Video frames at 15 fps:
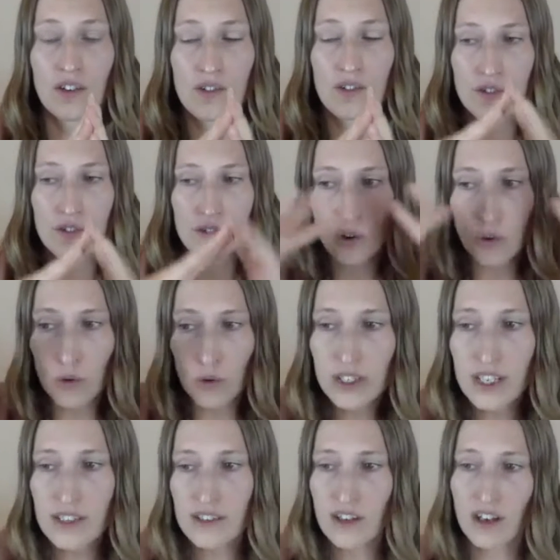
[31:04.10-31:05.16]
The old
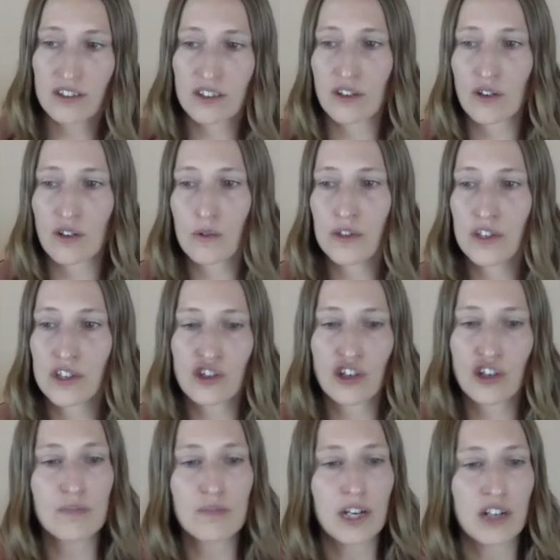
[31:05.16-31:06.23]
has got to go. The
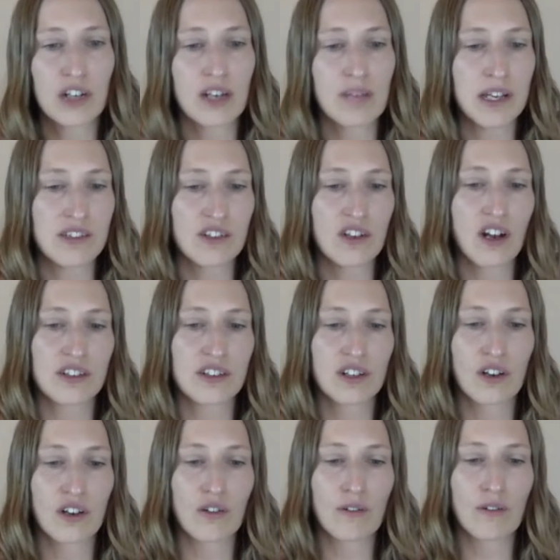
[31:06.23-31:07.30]
struggle paradigm has got to
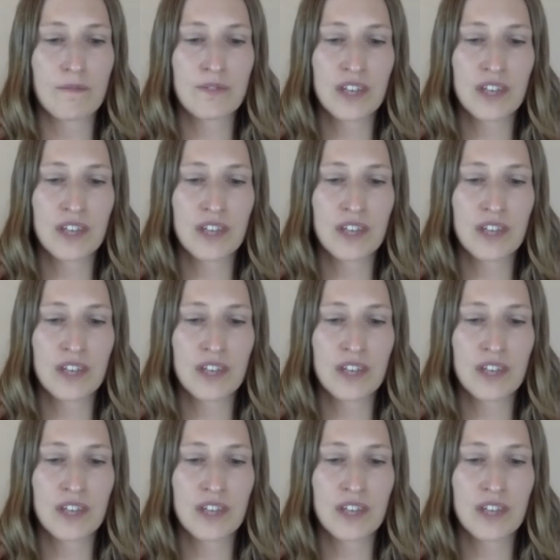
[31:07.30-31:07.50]
go.